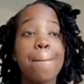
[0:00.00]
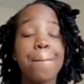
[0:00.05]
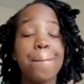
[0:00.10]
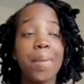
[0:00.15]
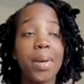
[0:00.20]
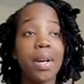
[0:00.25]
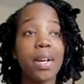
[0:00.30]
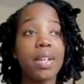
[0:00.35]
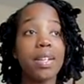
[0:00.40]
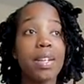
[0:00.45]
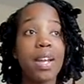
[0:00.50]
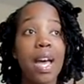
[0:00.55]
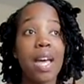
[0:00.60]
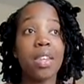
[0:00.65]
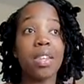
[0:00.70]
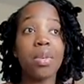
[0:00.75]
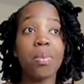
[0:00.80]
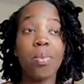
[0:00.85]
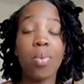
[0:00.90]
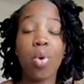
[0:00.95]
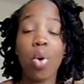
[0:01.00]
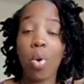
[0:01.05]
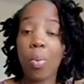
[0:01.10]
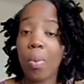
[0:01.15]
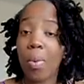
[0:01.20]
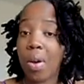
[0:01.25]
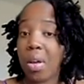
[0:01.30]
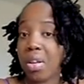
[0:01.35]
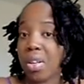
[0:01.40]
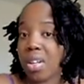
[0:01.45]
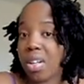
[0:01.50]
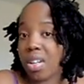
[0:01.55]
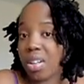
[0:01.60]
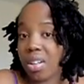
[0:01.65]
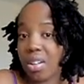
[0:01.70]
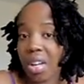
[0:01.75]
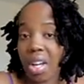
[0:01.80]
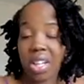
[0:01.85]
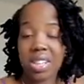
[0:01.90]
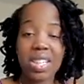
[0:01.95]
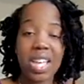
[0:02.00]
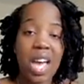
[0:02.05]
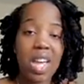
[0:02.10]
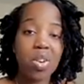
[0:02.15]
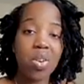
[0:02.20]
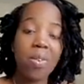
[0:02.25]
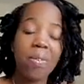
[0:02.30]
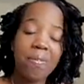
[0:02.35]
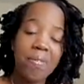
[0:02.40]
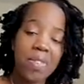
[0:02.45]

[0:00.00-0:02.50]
But at the moment, like I said, I don't